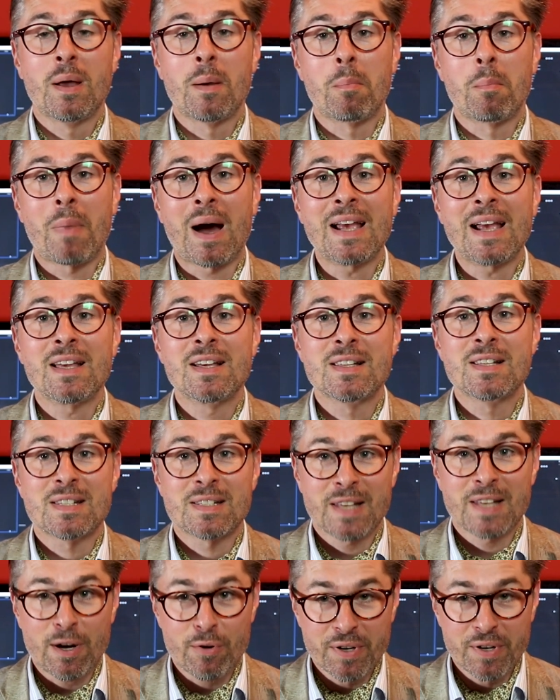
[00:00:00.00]
my
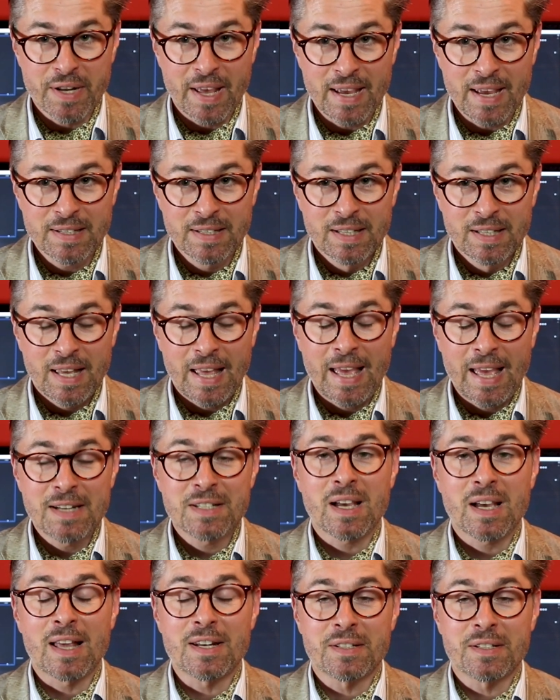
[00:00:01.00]
Serenade,
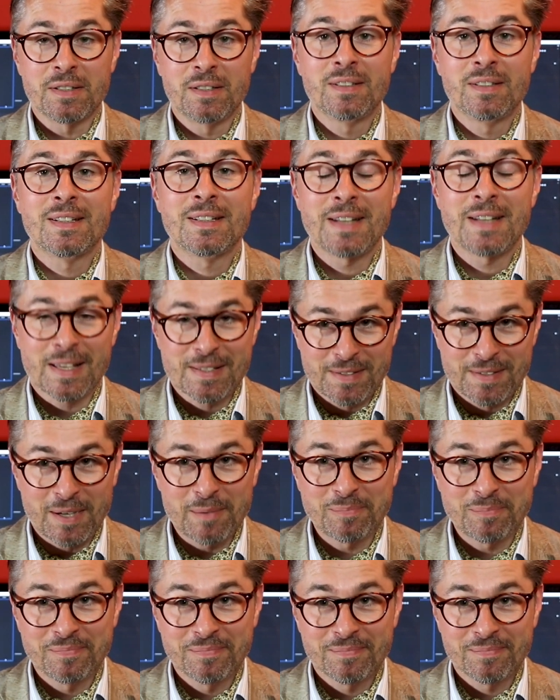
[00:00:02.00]
and until next
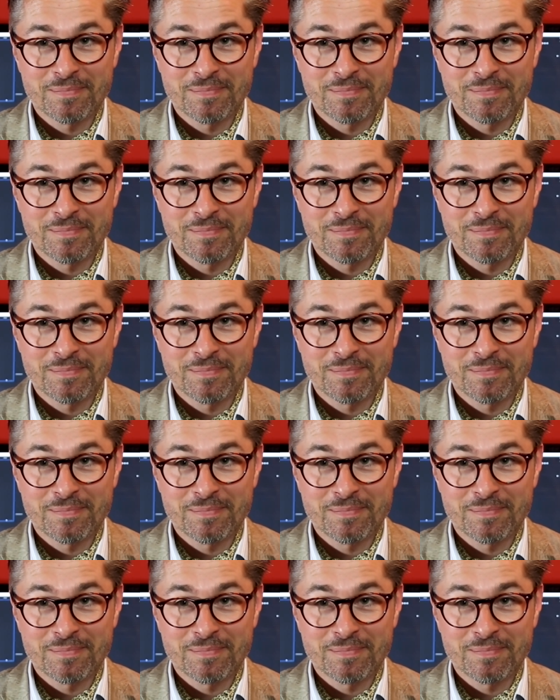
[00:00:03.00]
time.